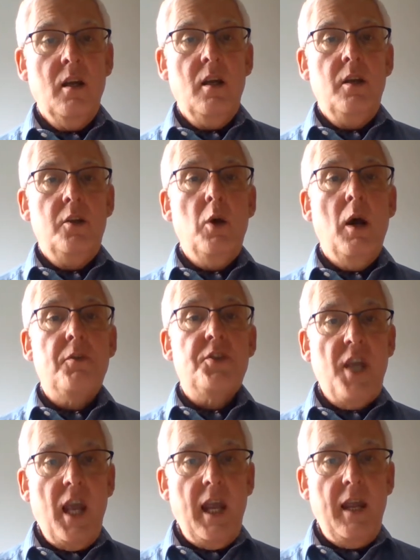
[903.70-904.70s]
You have
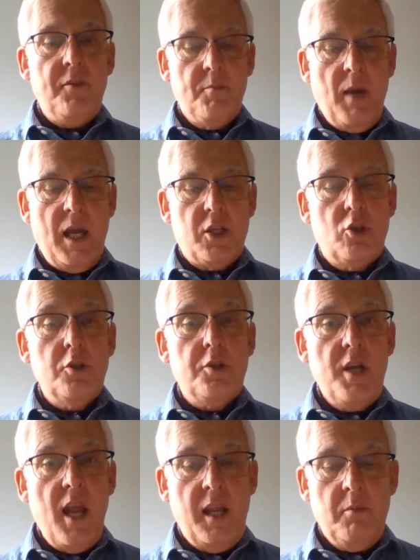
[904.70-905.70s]
saved my good
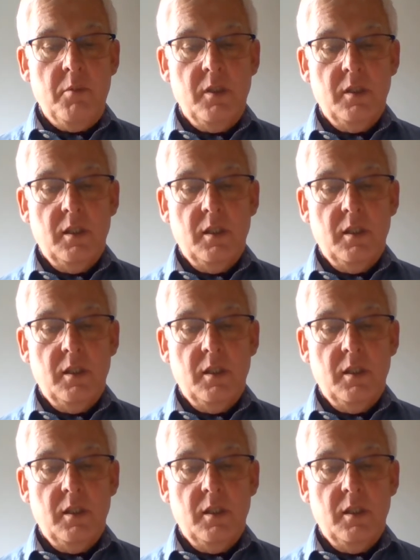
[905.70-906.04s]
name.